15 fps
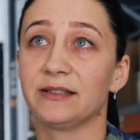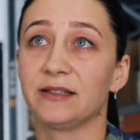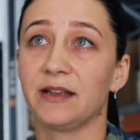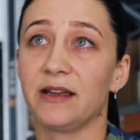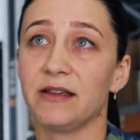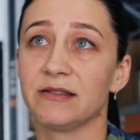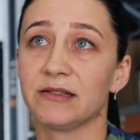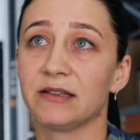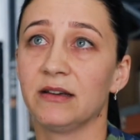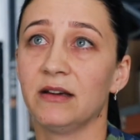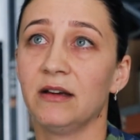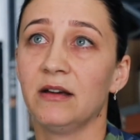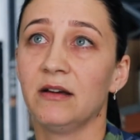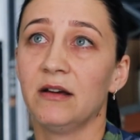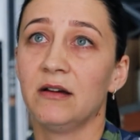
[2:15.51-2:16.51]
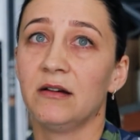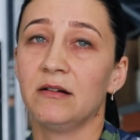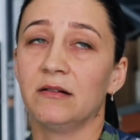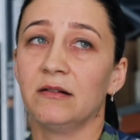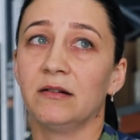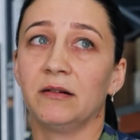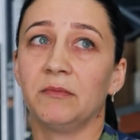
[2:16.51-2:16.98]
States,
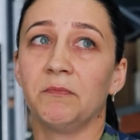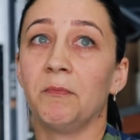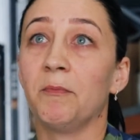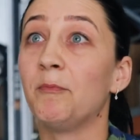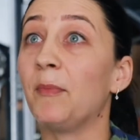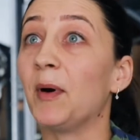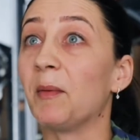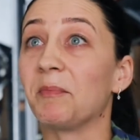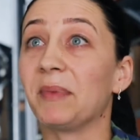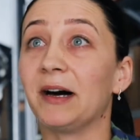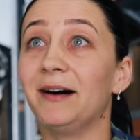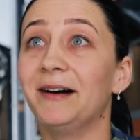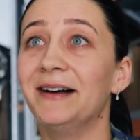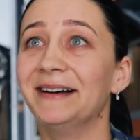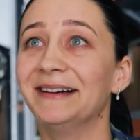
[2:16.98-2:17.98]
um, Papa.